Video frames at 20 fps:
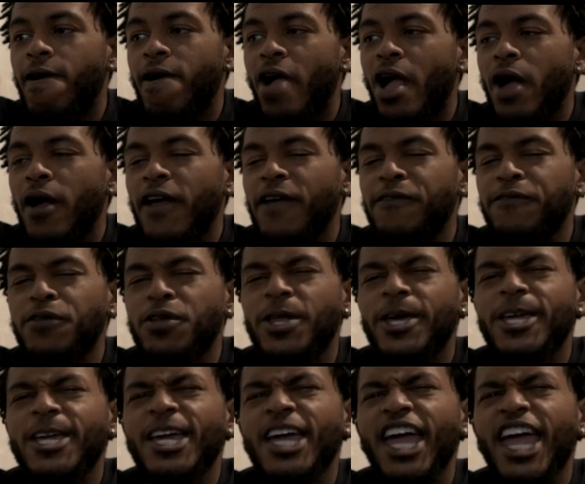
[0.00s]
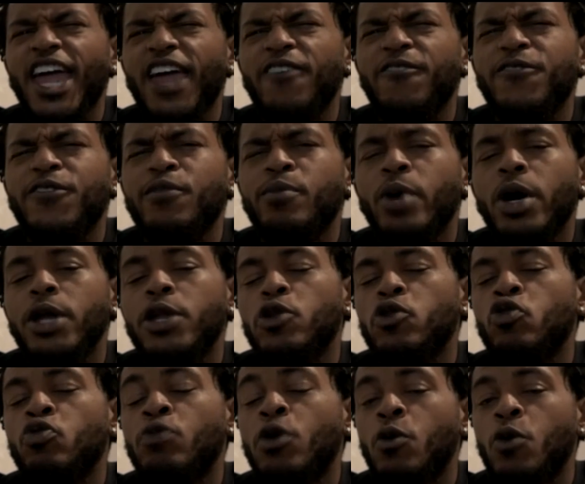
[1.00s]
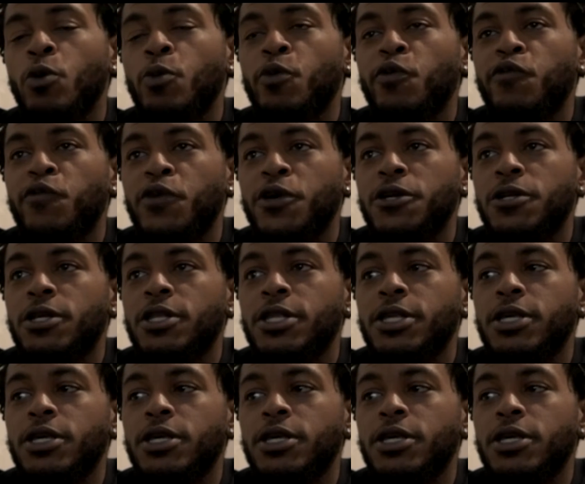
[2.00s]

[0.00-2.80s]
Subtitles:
It felt like everybody knew my woman was fucking this nigga.